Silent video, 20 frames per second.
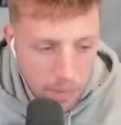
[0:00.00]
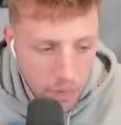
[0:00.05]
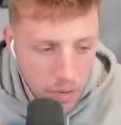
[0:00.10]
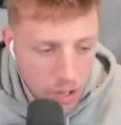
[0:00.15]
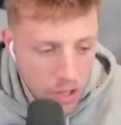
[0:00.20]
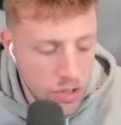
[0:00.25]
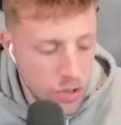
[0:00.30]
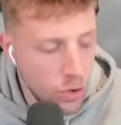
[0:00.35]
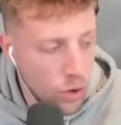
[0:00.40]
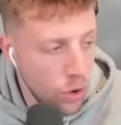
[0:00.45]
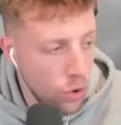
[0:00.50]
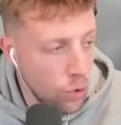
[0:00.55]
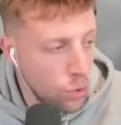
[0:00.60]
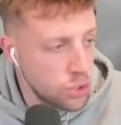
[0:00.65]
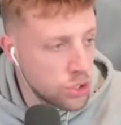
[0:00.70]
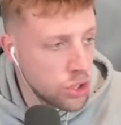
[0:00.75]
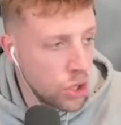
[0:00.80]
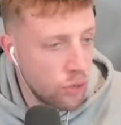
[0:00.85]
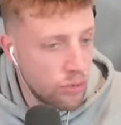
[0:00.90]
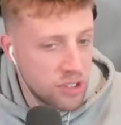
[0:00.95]
Can you lot all
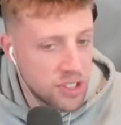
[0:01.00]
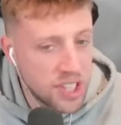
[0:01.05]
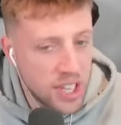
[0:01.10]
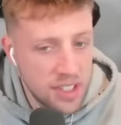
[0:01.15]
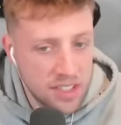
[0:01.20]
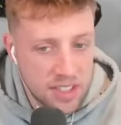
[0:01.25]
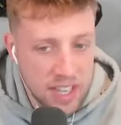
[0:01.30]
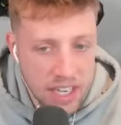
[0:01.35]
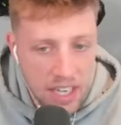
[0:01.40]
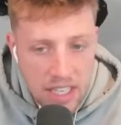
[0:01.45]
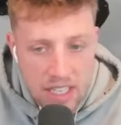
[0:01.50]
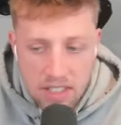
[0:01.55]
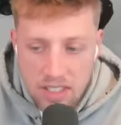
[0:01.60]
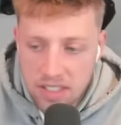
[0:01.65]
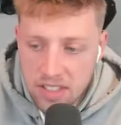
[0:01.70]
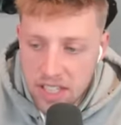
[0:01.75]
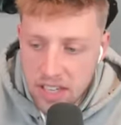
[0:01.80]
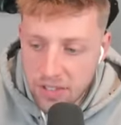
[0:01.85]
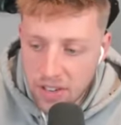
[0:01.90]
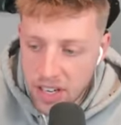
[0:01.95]
stop in. for 10 seconds and
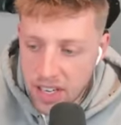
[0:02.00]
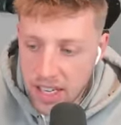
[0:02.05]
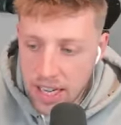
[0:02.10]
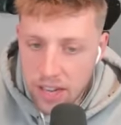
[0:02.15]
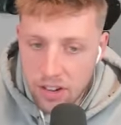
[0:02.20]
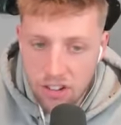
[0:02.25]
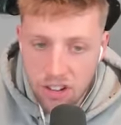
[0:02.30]
see if I can catch